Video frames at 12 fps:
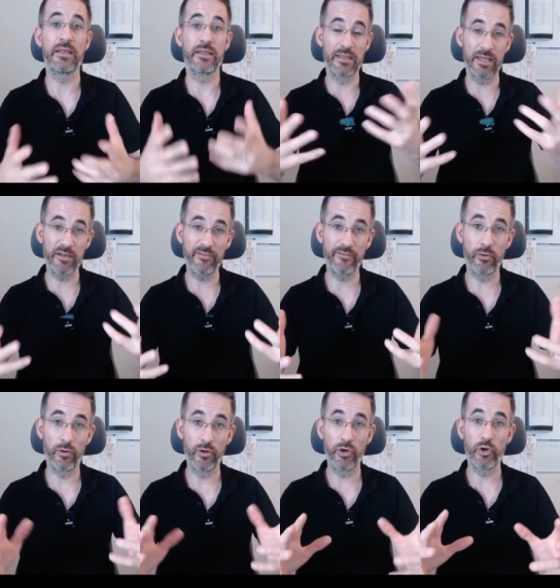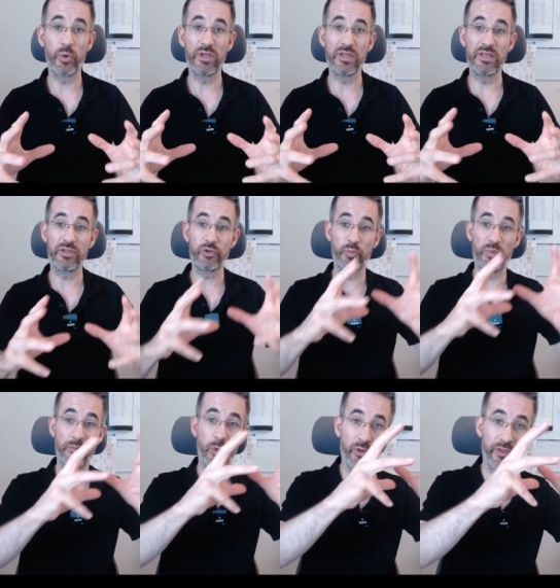Therefore, we need to be
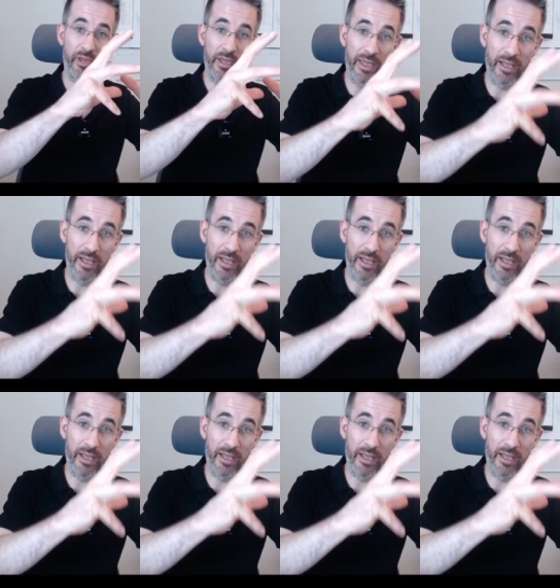both